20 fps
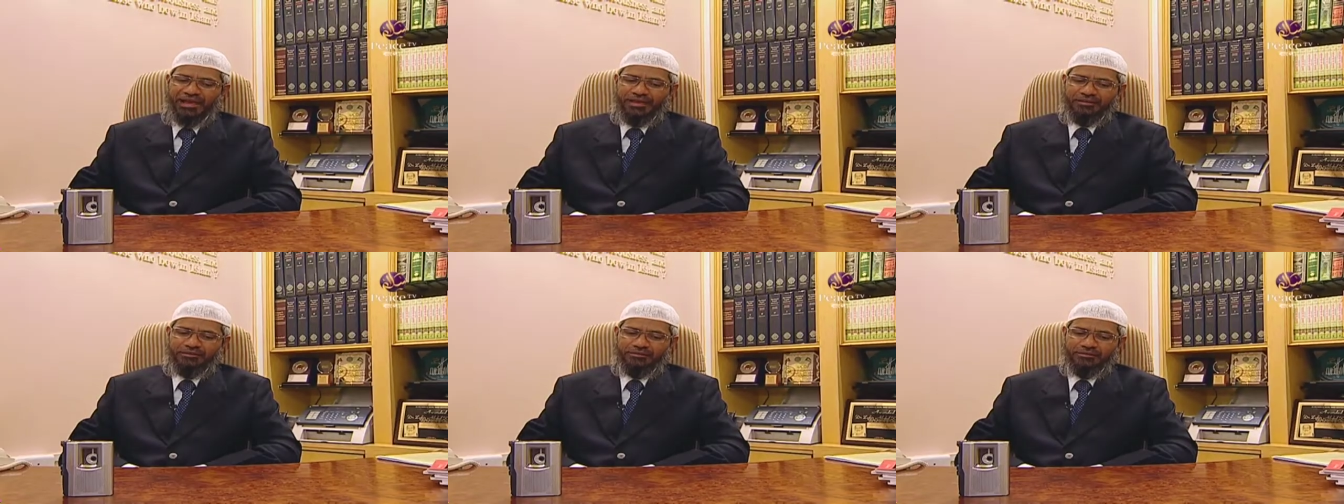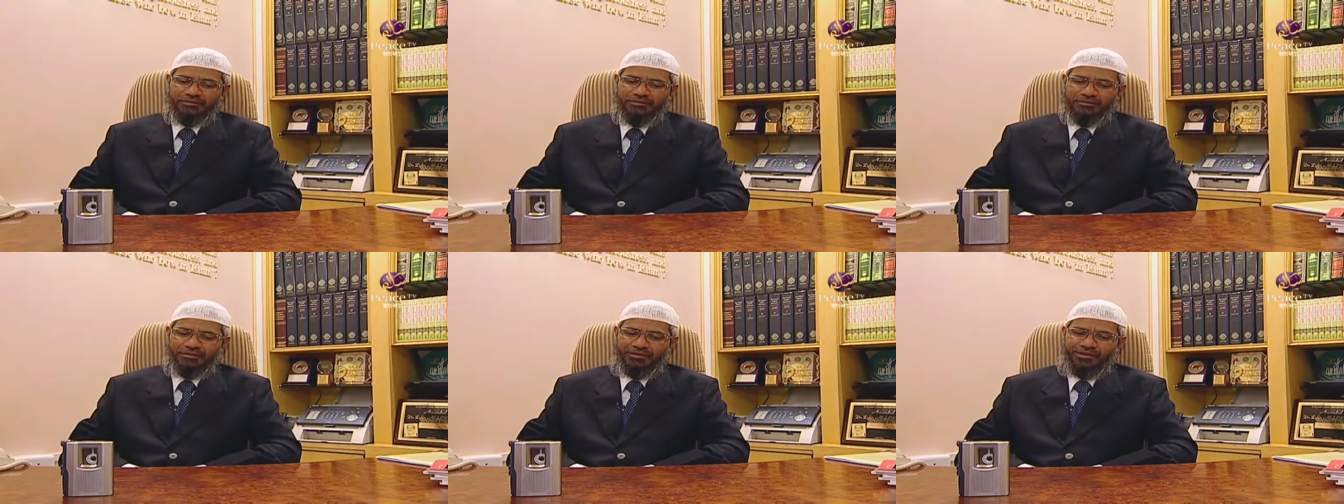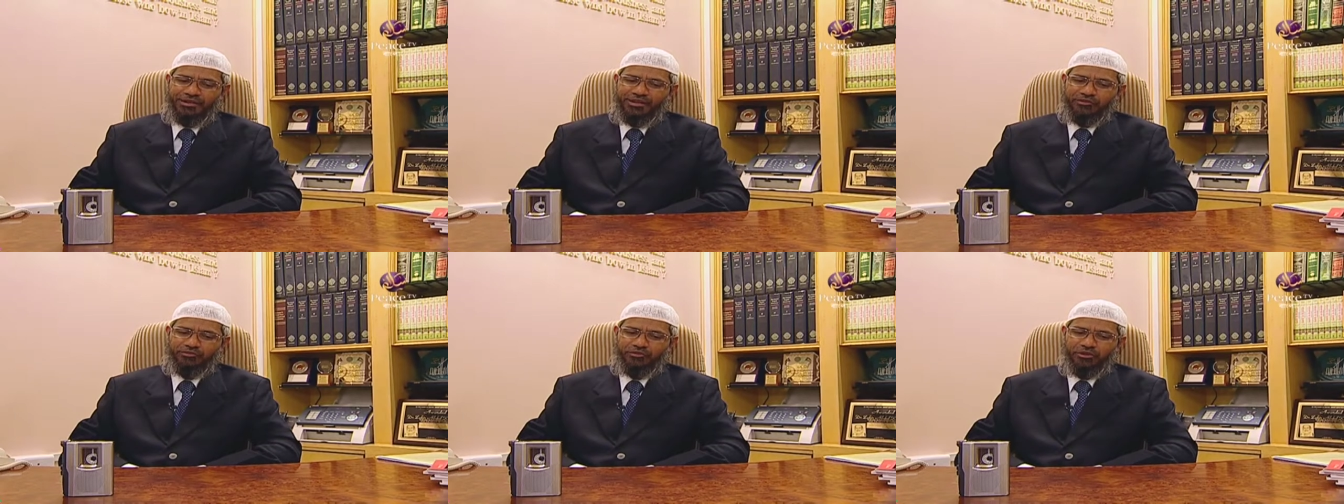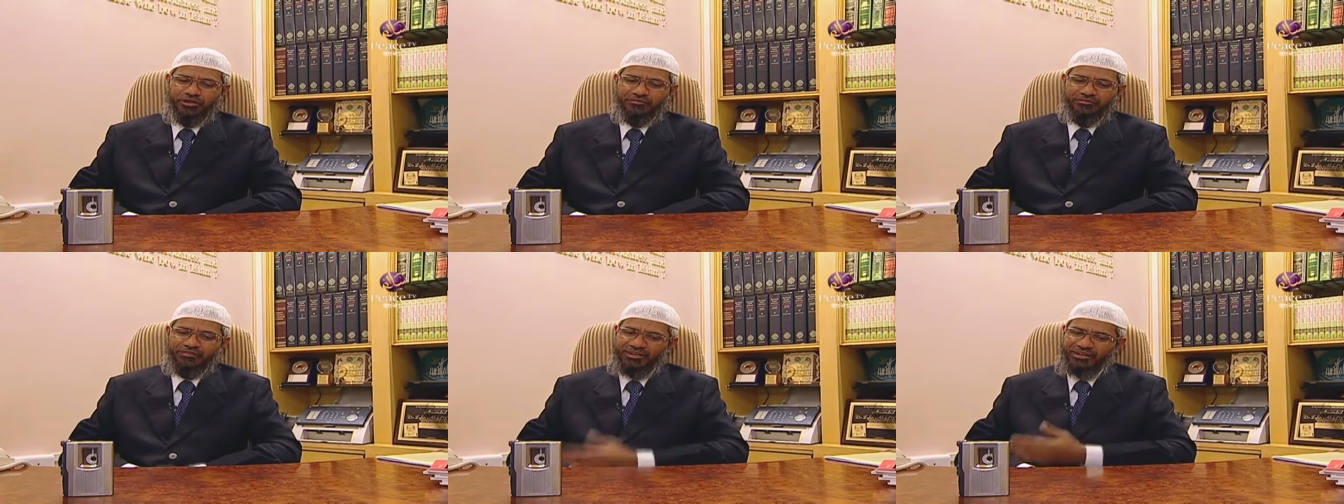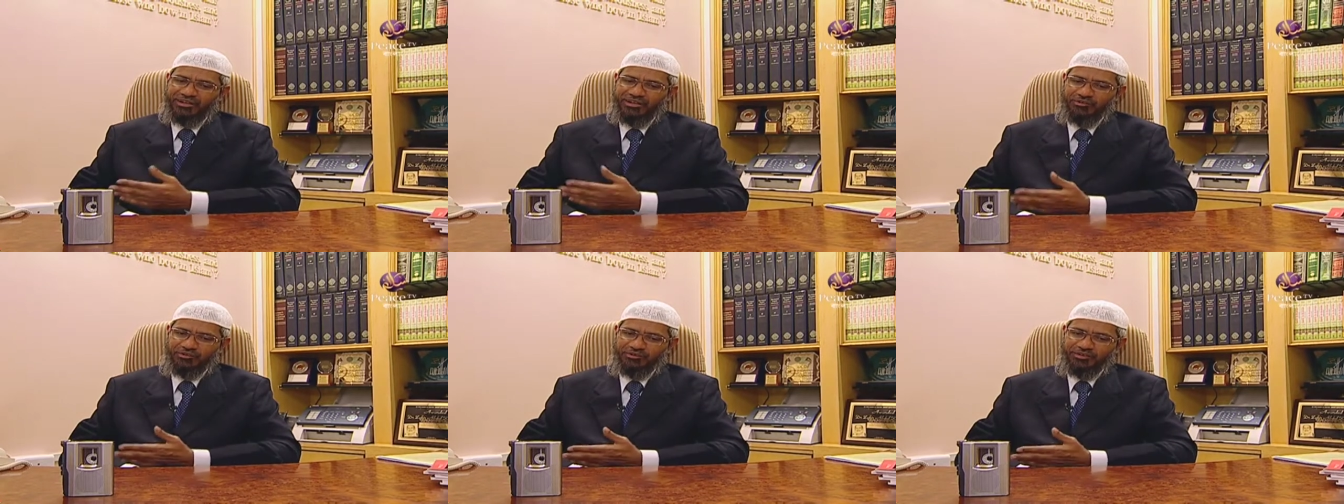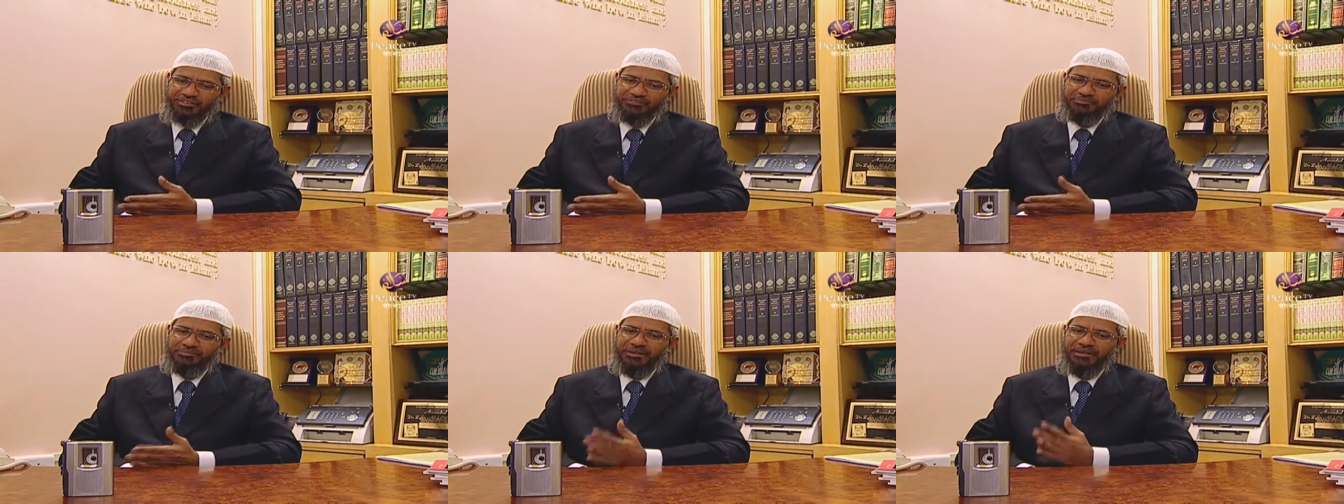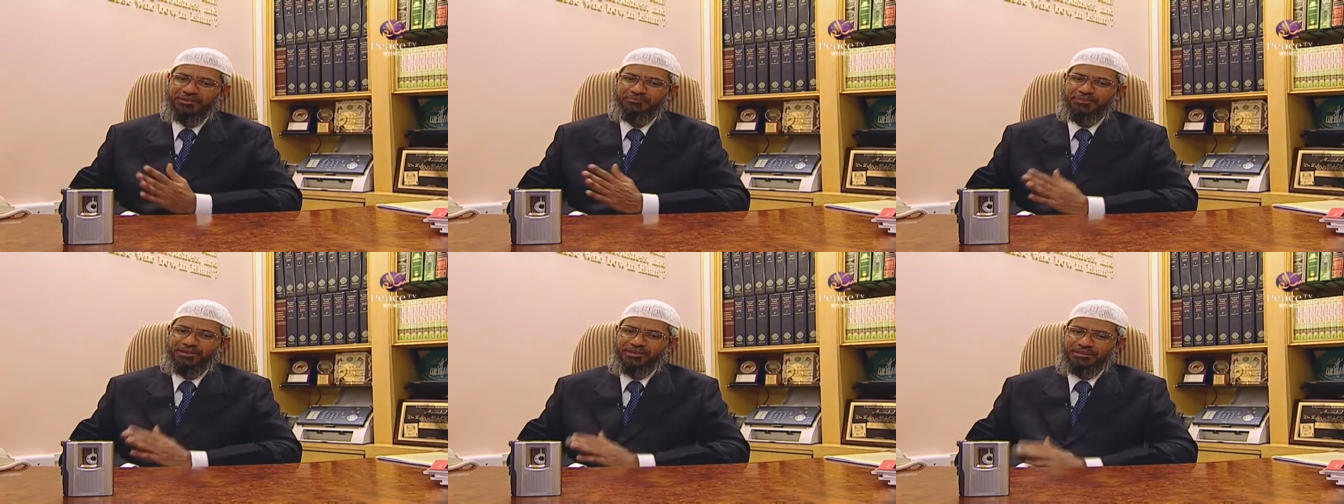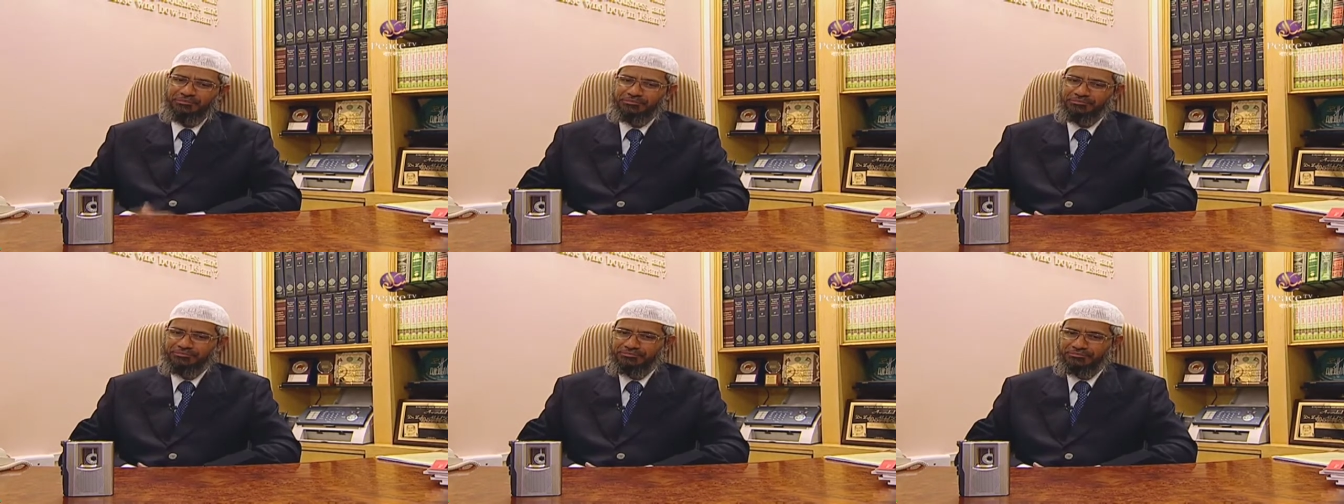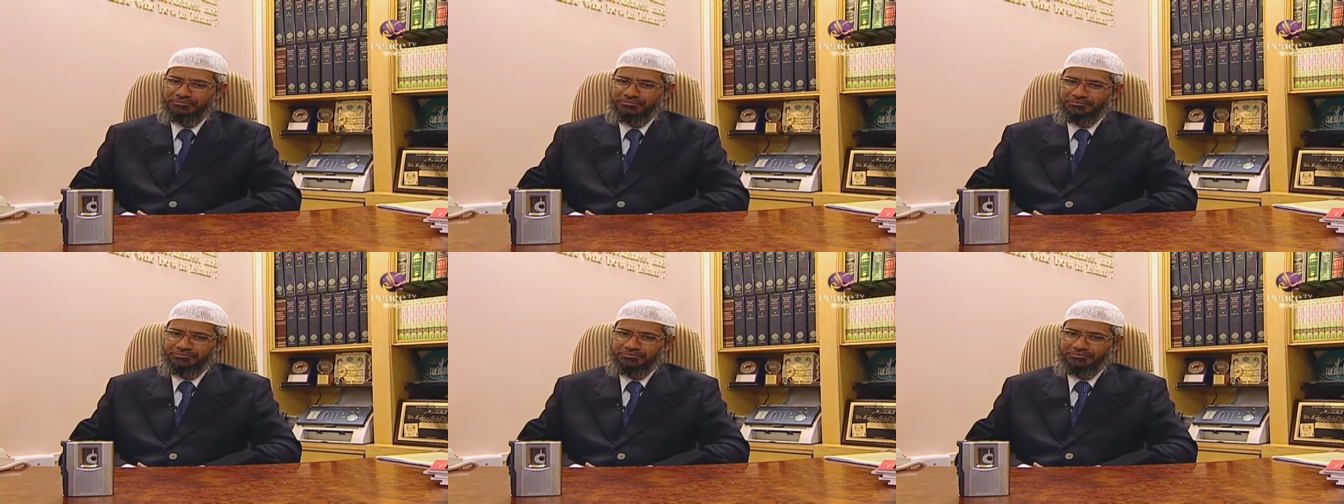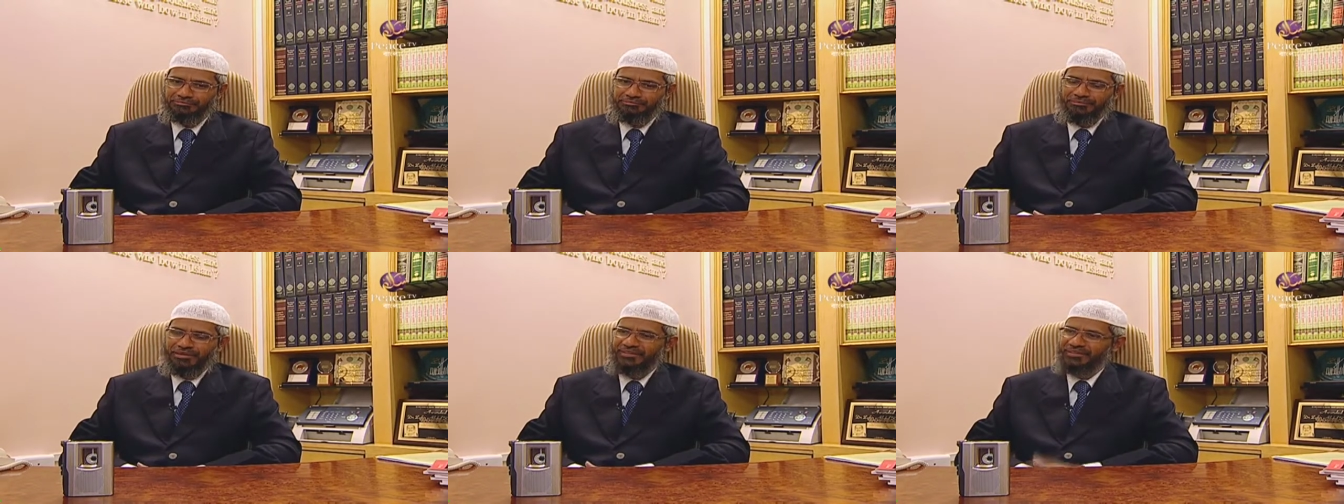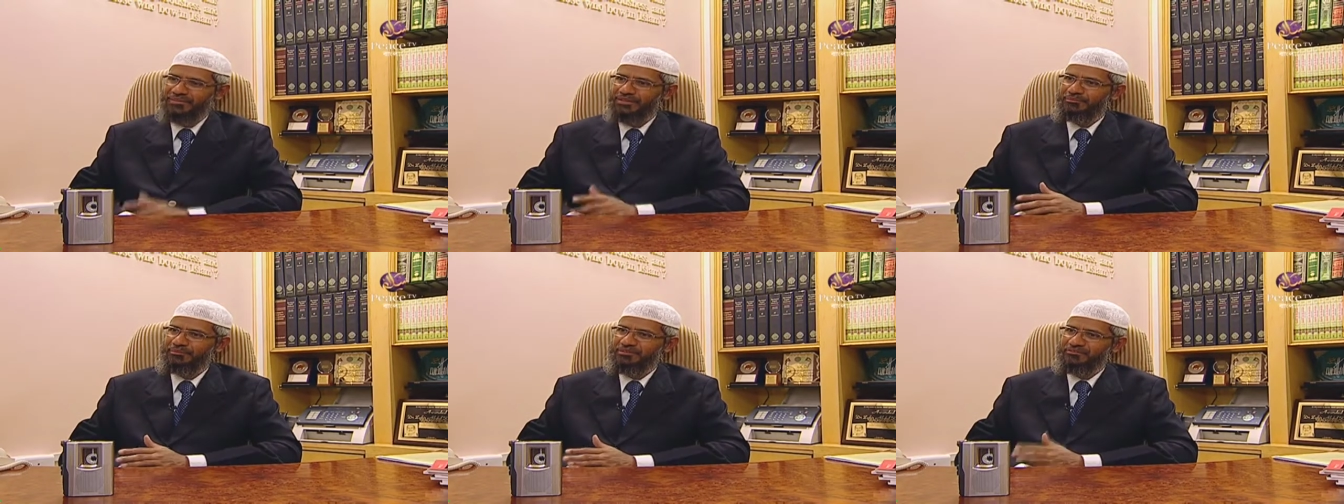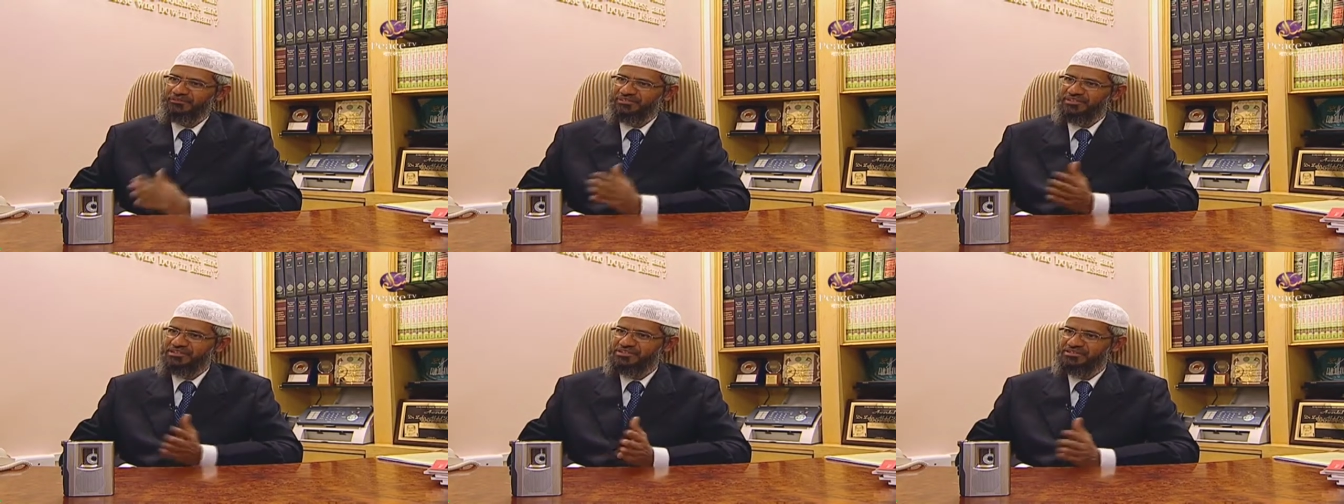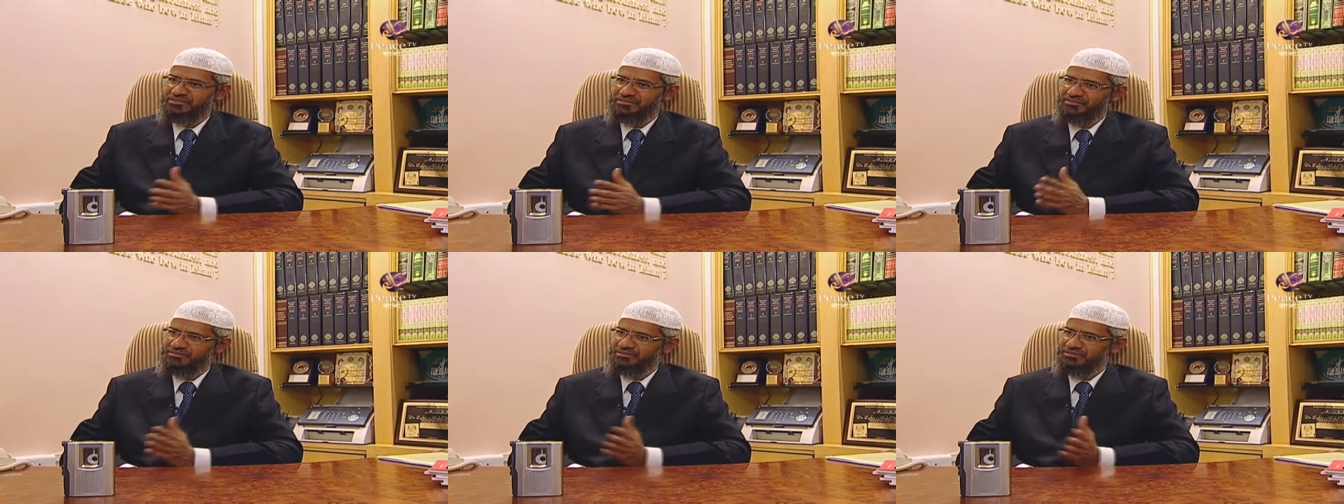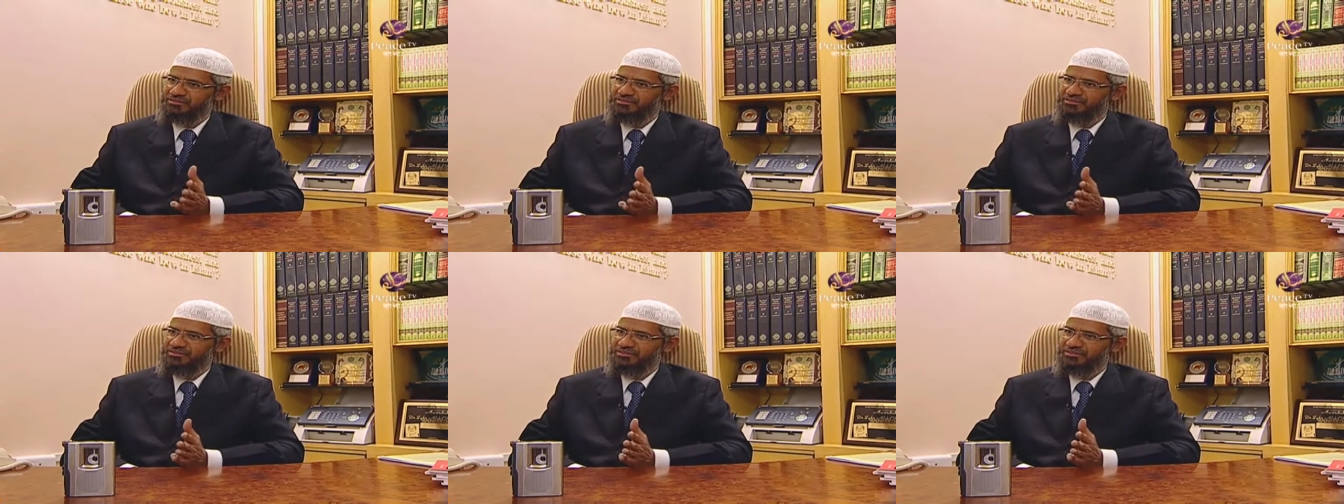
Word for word: And later on, when I got inspired by him, by the time I finished